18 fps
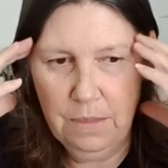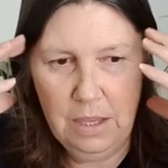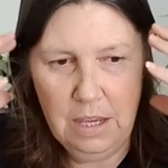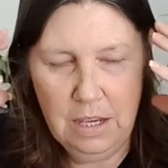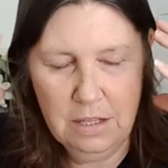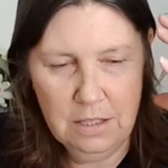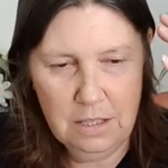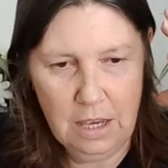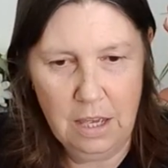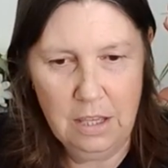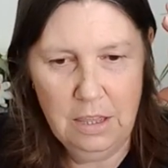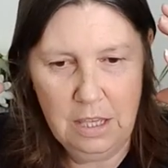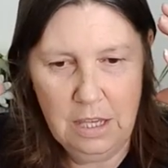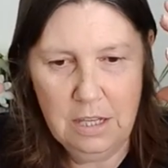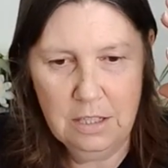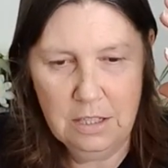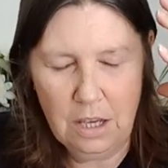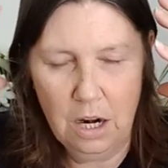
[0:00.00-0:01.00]

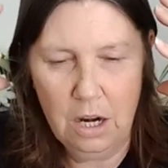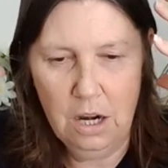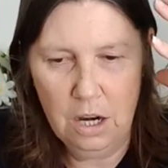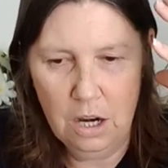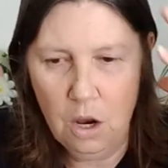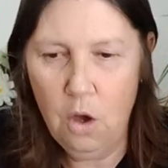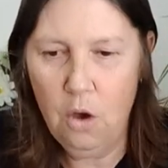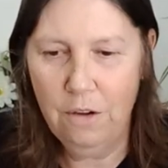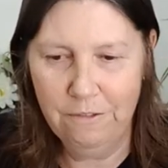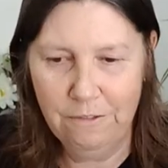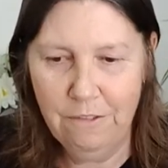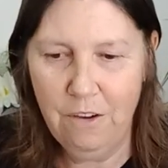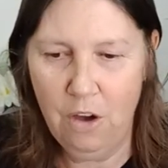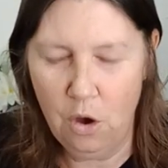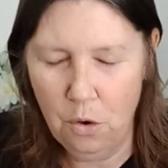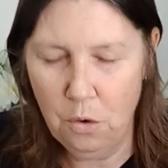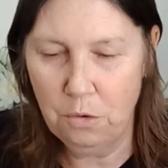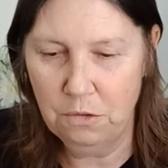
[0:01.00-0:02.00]
there's a lot
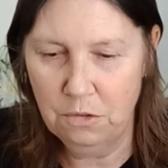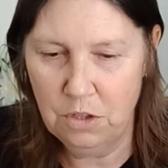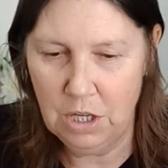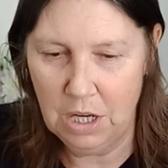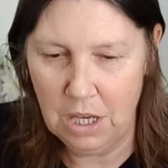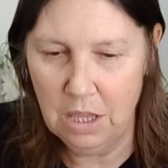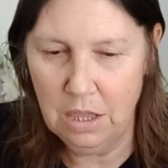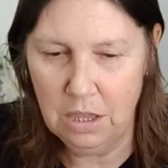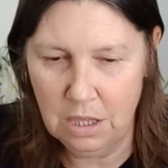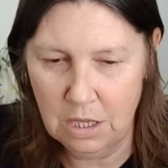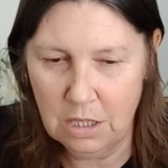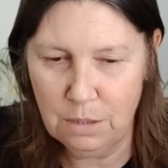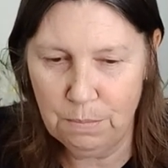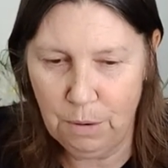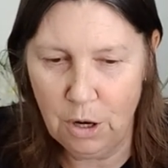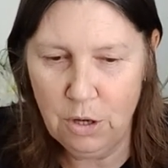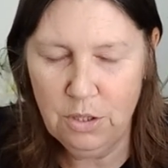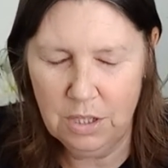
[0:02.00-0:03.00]
involved in this
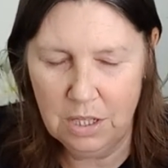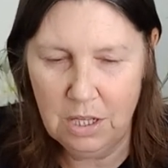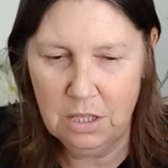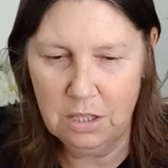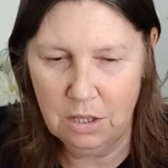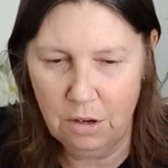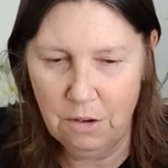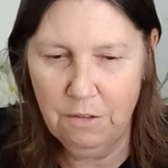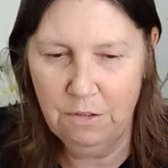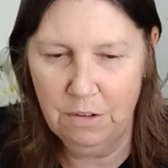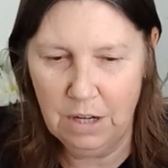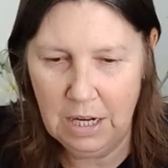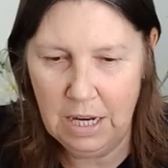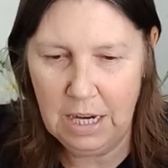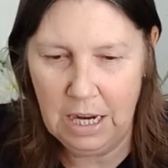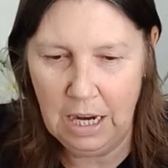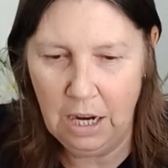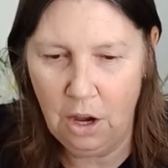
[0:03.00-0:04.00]
process of
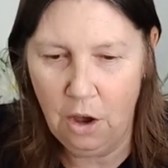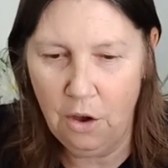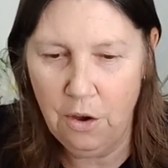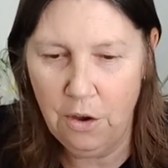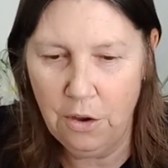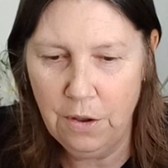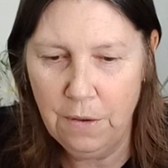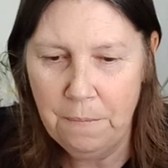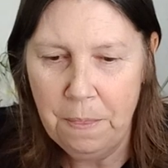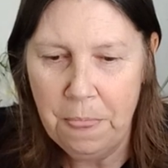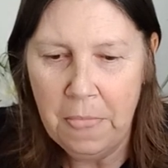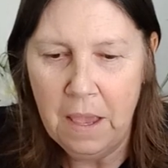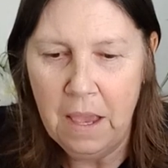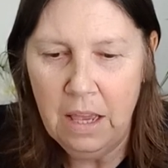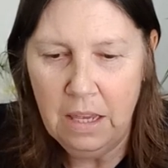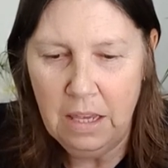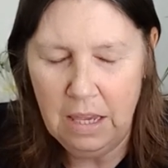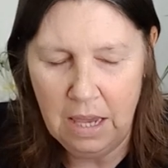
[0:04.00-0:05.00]
letting go.
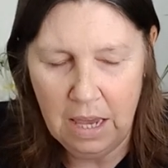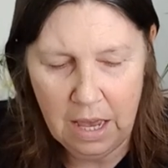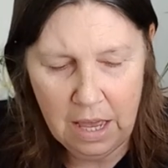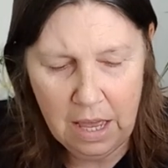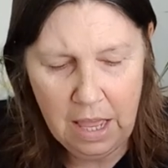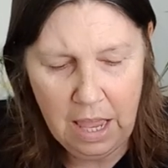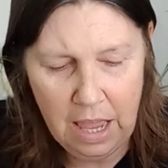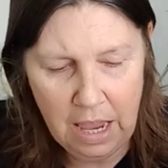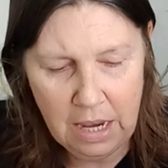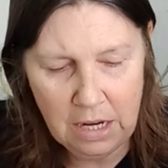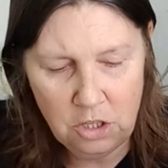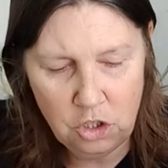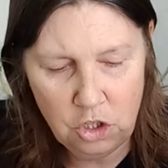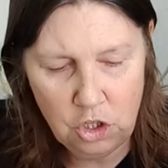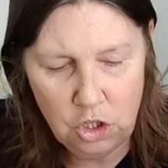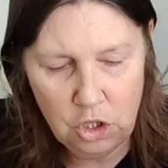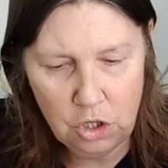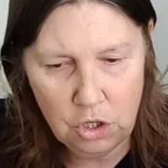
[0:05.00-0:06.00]
Yeah,
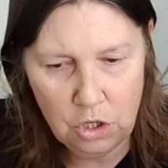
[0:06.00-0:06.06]
and